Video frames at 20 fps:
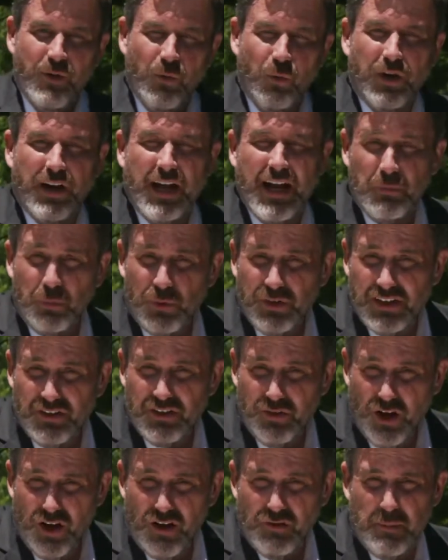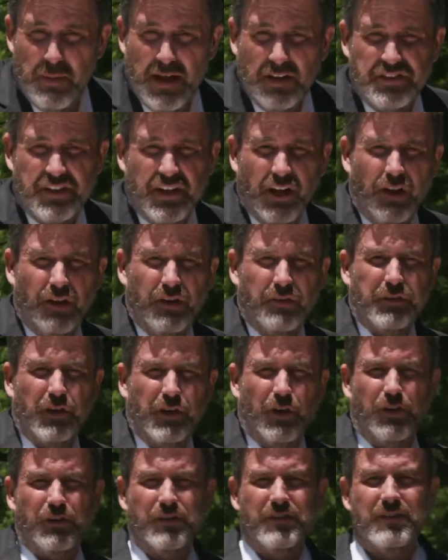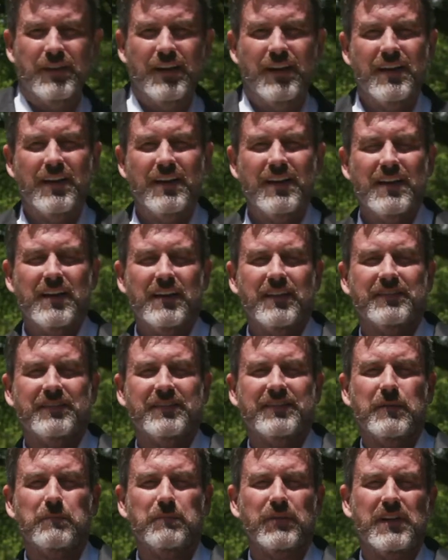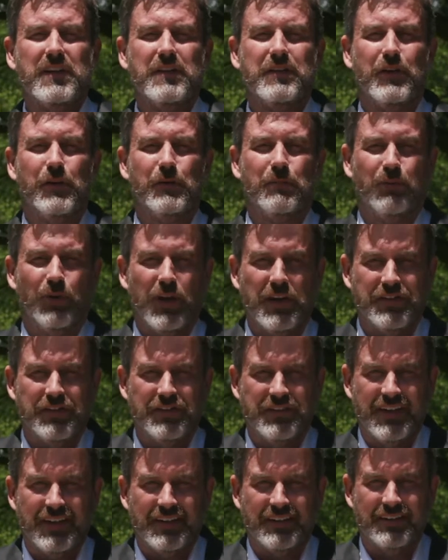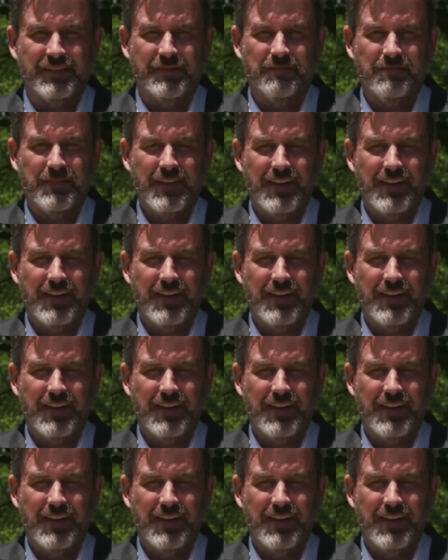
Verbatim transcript: What I really love about the Olive Garden is simply their breadsticks.